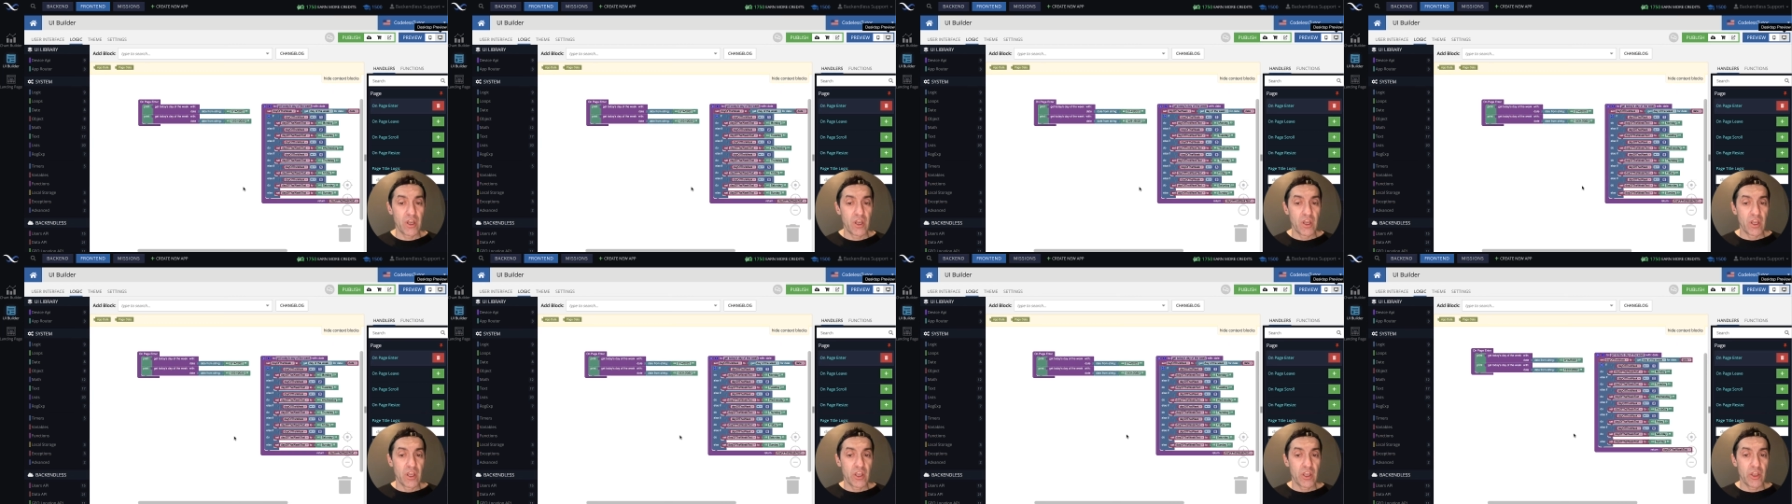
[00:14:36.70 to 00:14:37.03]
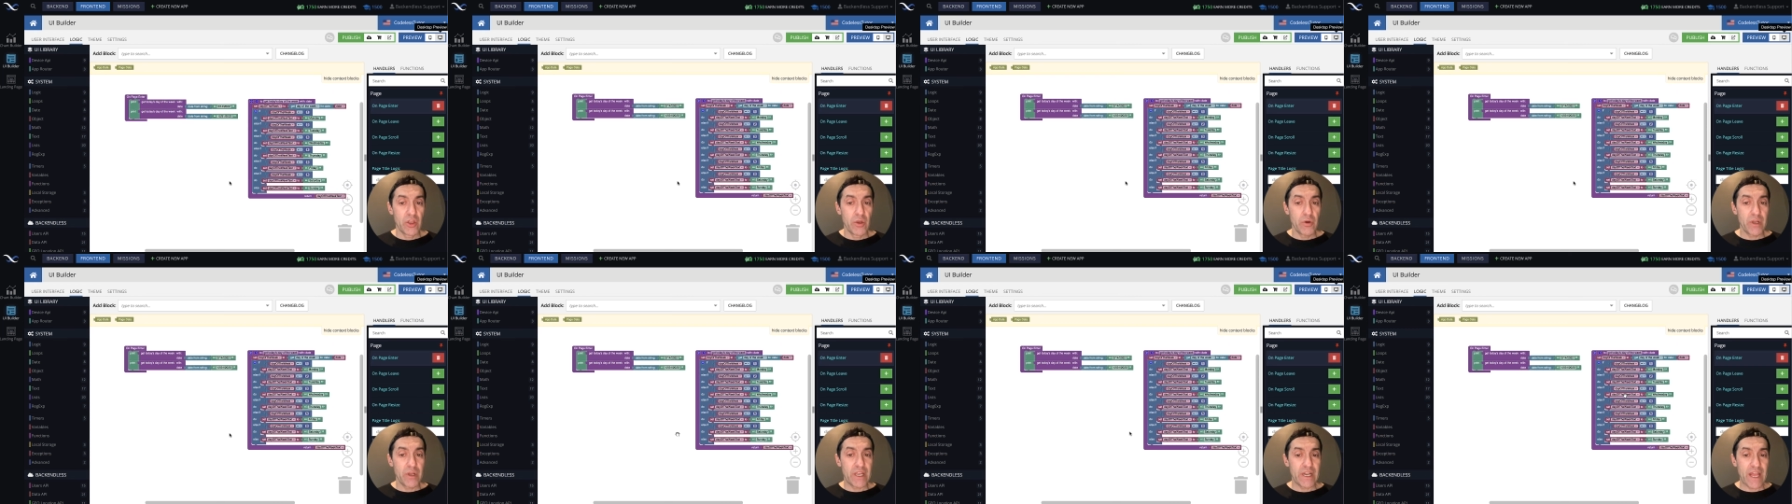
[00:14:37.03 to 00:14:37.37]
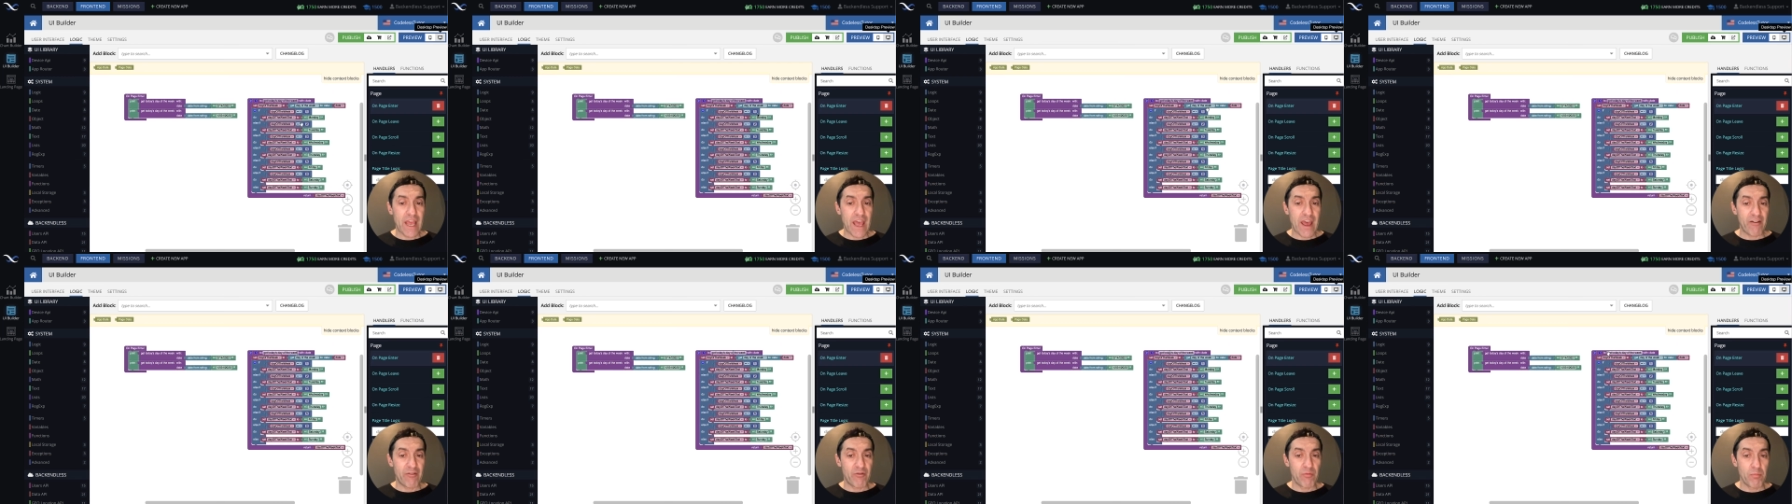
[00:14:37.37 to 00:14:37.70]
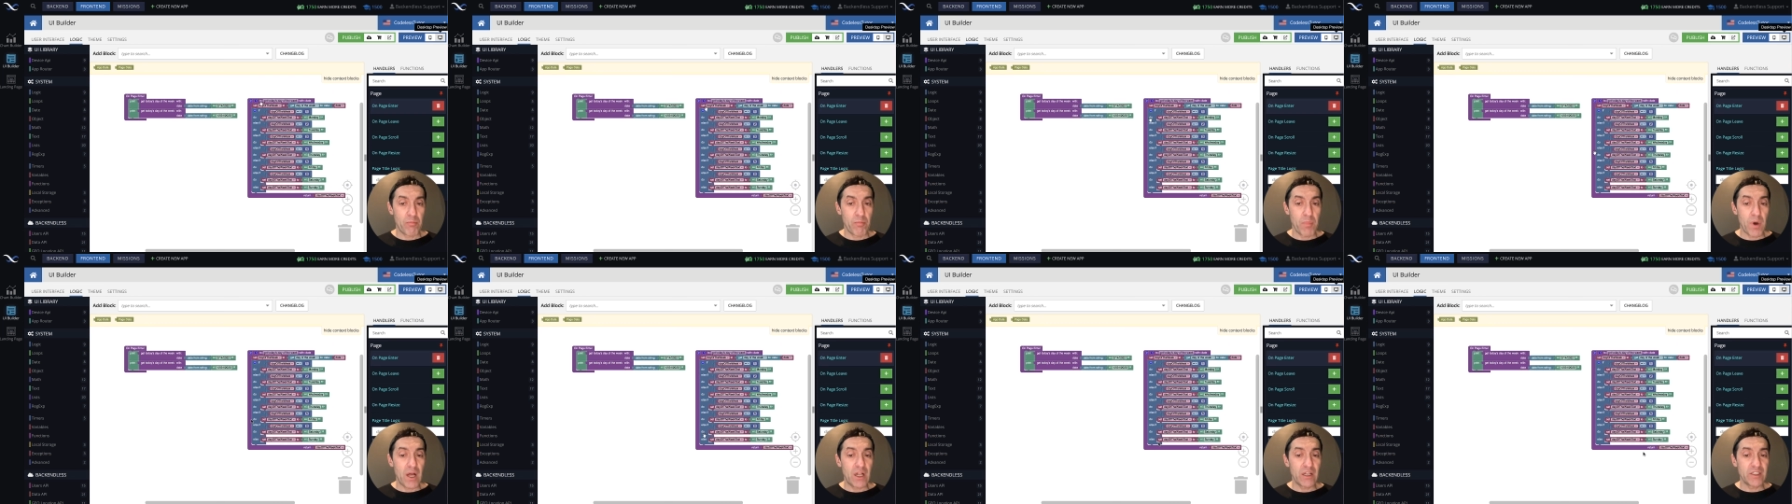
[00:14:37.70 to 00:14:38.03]
you can have
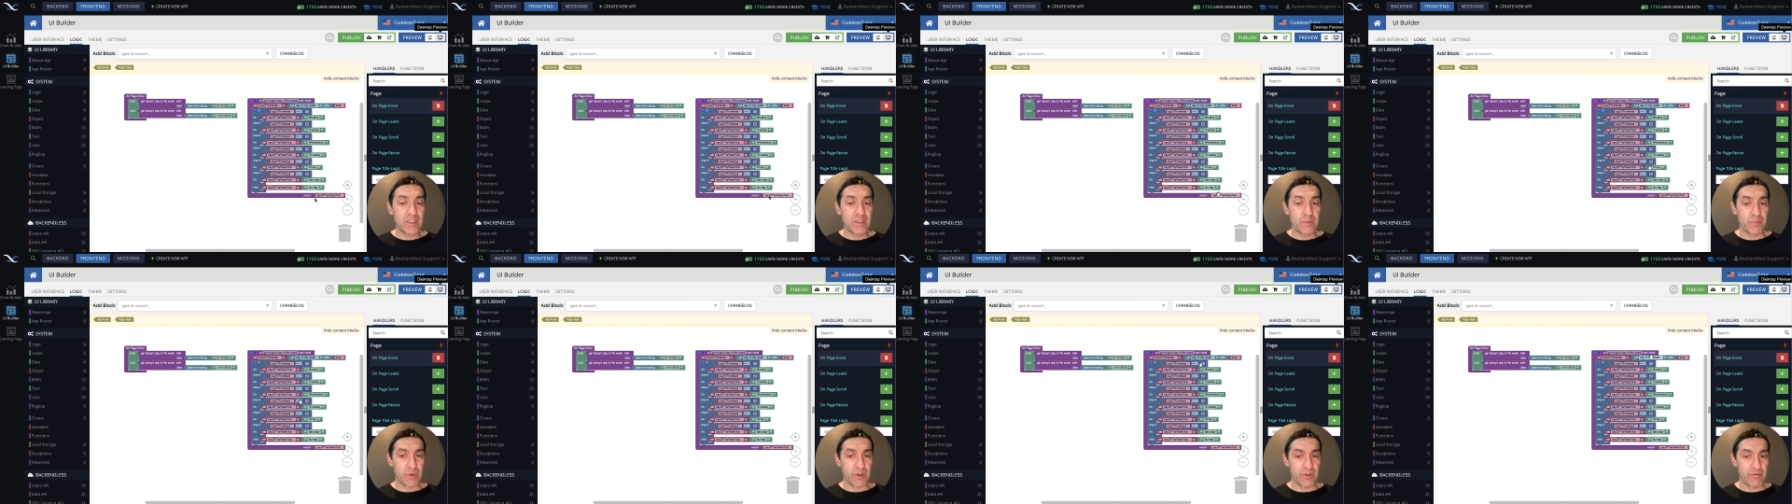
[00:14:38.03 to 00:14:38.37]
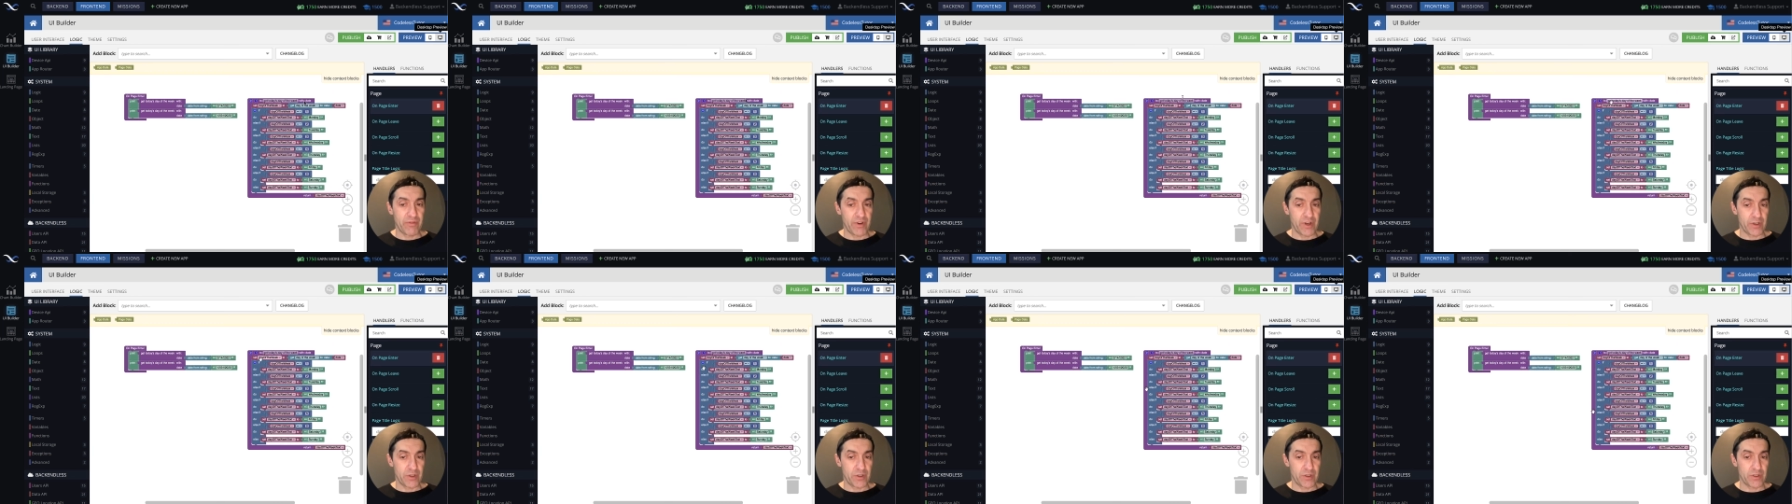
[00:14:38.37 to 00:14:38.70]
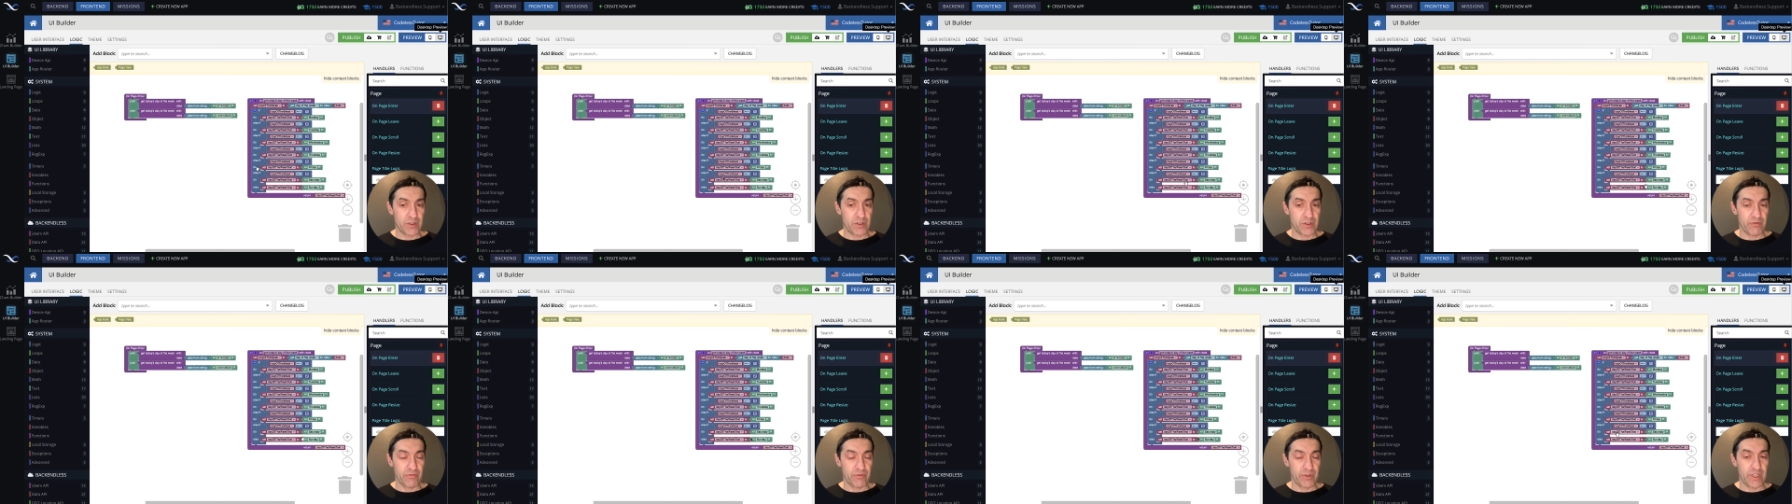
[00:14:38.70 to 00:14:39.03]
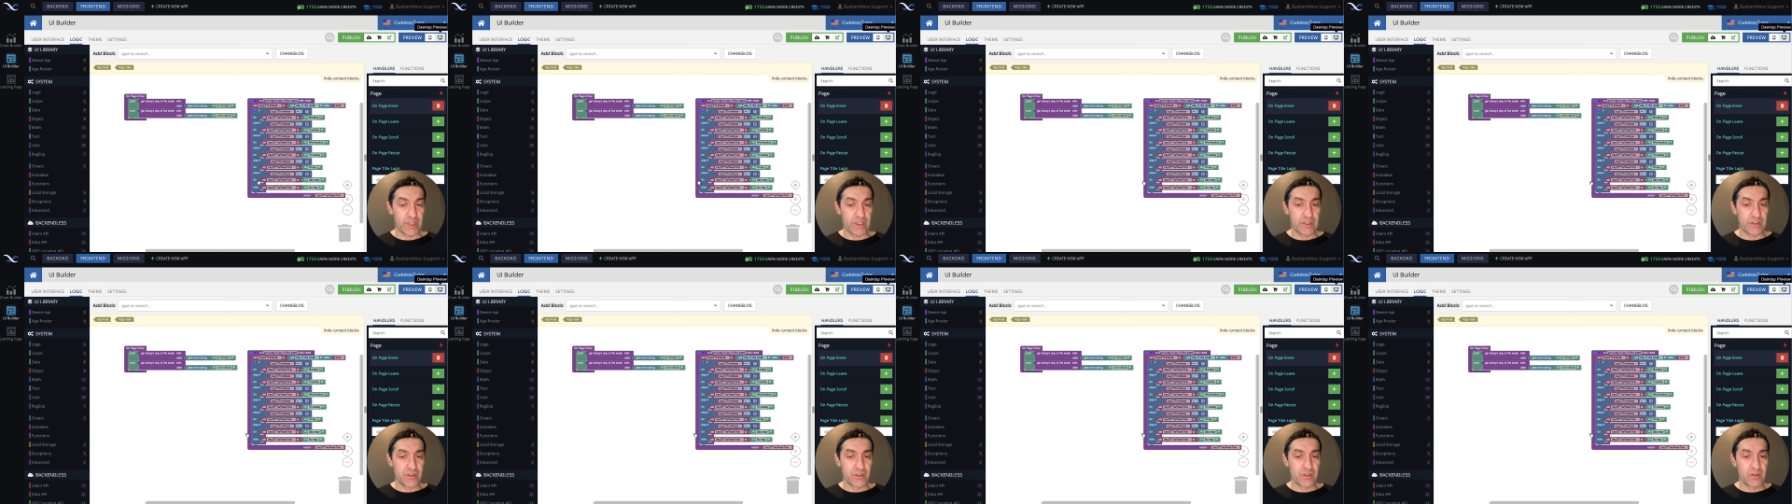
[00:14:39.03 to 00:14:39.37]
multiple functions of
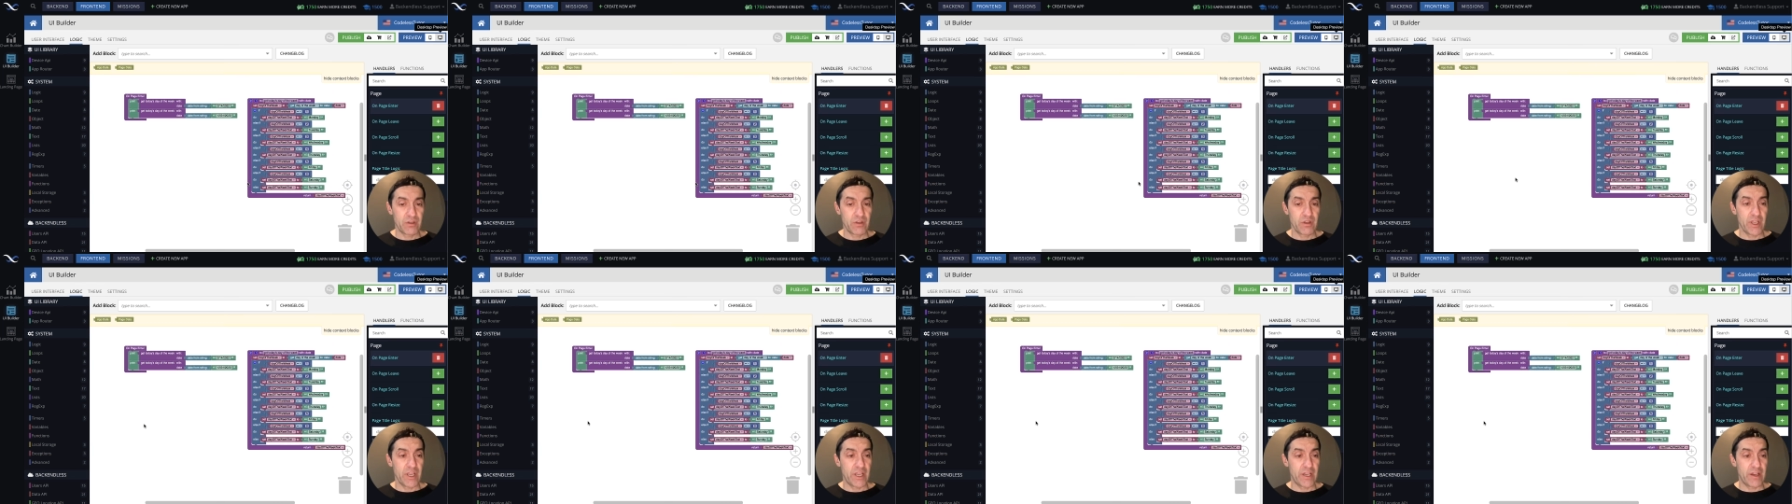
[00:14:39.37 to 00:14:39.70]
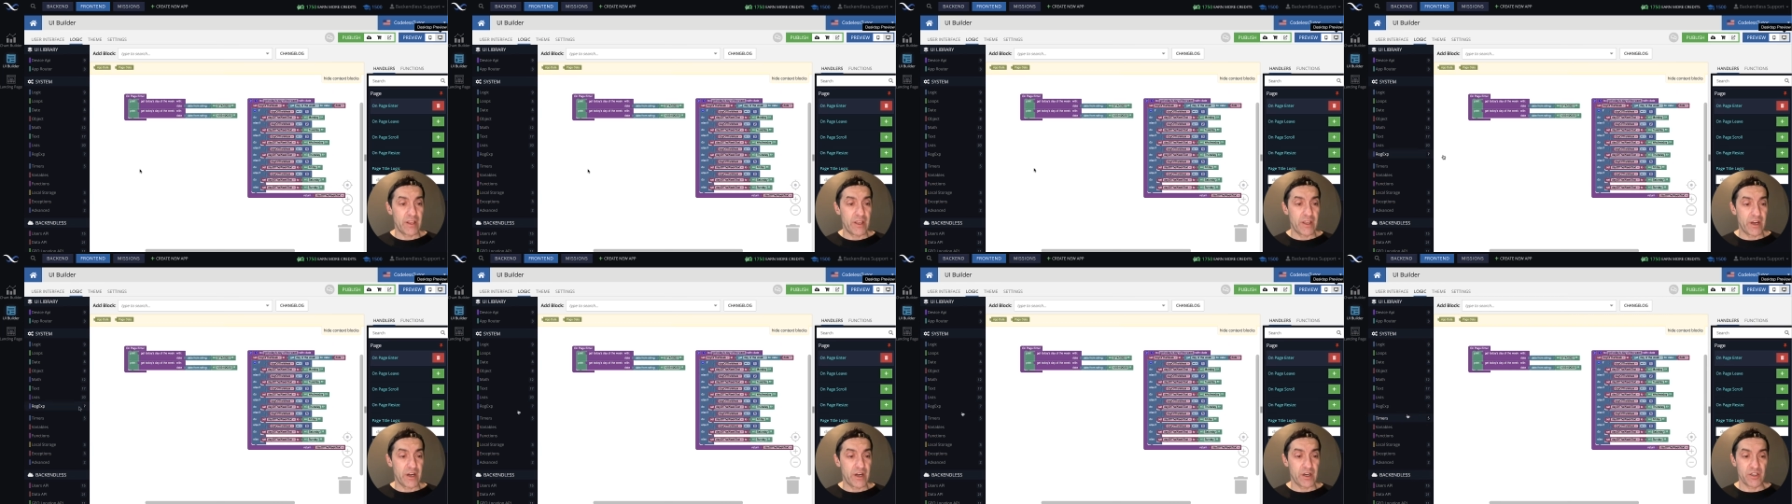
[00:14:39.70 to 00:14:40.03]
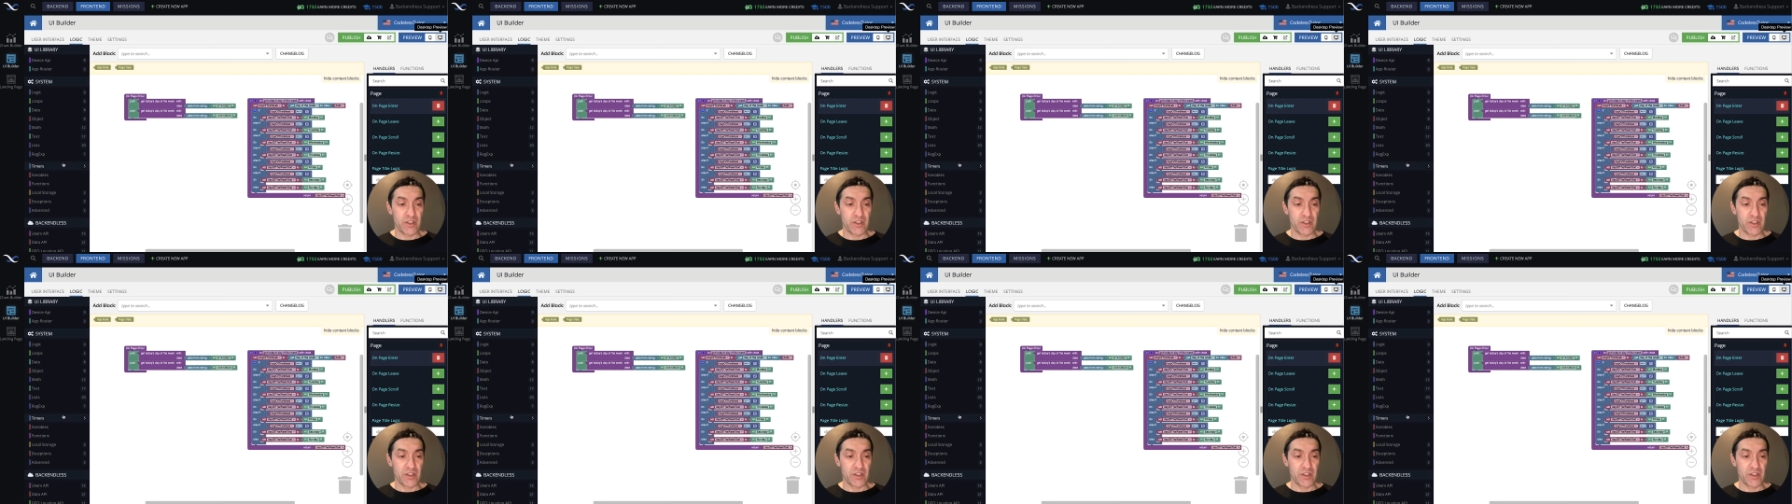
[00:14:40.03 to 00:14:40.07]
these in here.